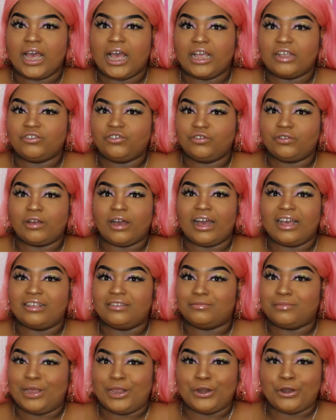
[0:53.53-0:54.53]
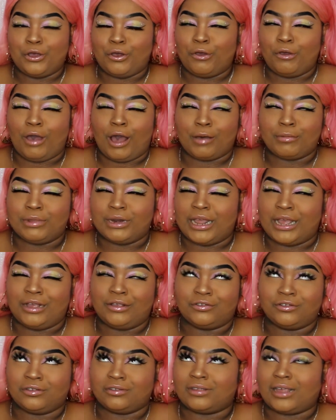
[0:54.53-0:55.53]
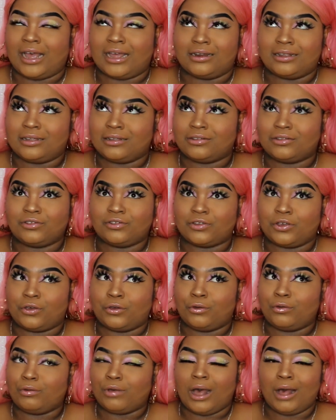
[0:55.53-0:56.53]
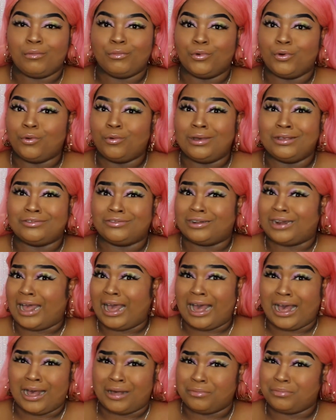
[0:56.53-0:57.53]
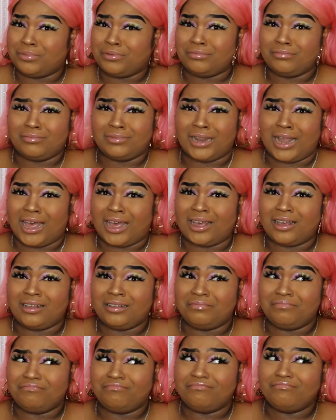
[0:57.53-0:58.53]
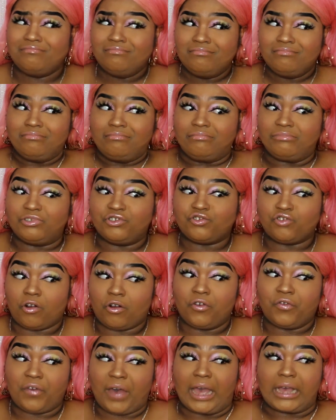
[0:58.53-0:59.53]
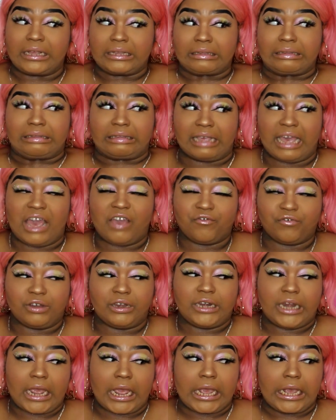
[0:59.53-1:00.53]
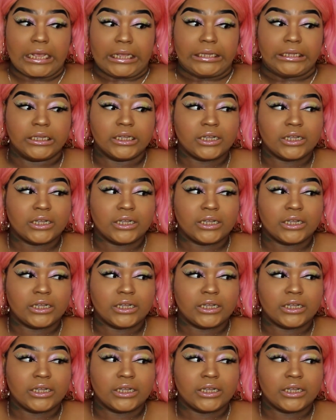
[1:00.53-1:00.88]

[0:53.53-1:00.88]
As you guys may know, I'm an ASOS addict, so I'm always on that app, like strong facts every day.